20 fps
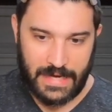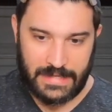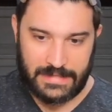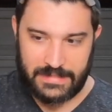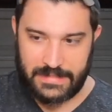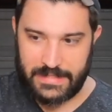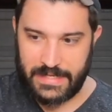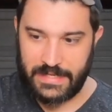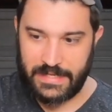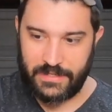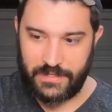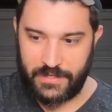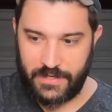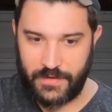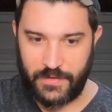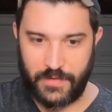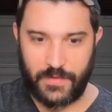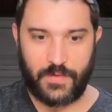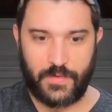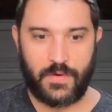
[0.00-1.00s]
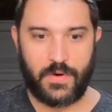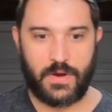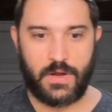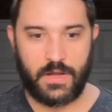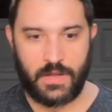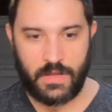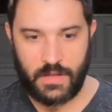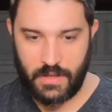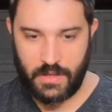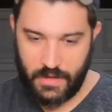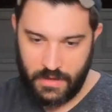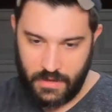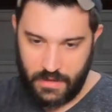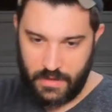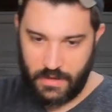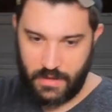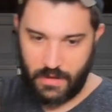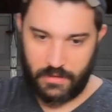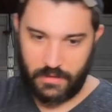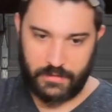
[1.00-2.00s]
did do
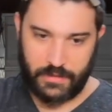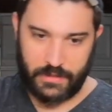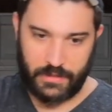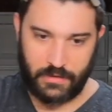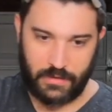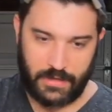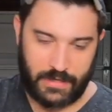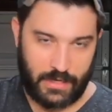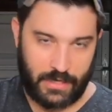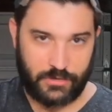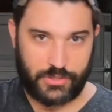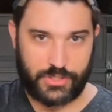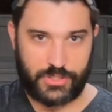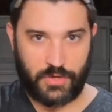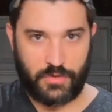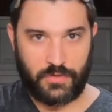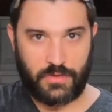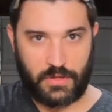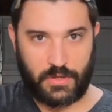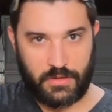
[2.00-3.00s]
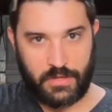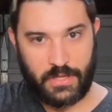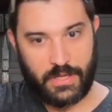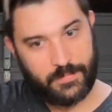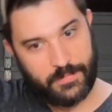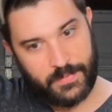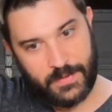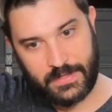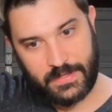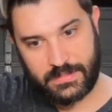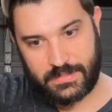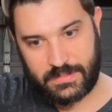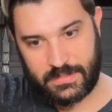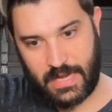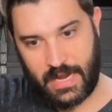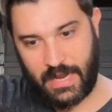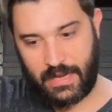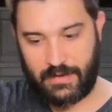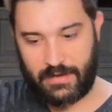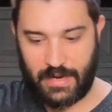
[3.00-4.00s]
a little, and I'll show the clip, is
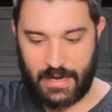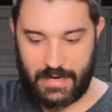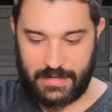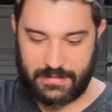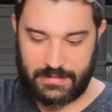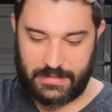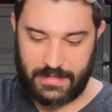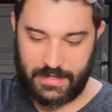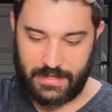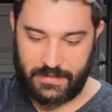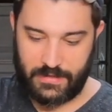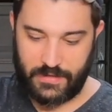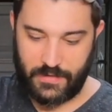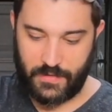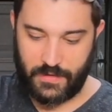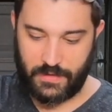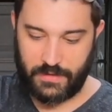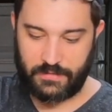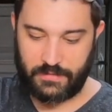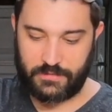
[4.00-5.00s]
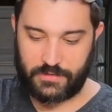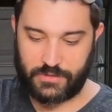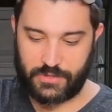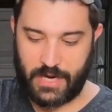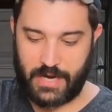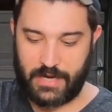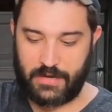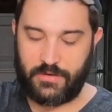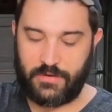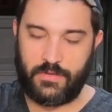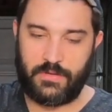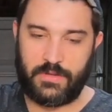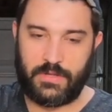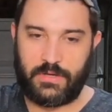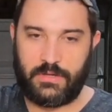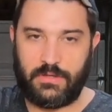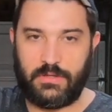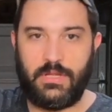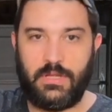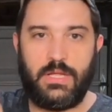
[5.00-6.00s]
I did try to do a
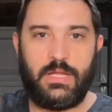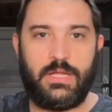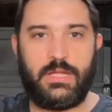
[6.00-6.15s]
little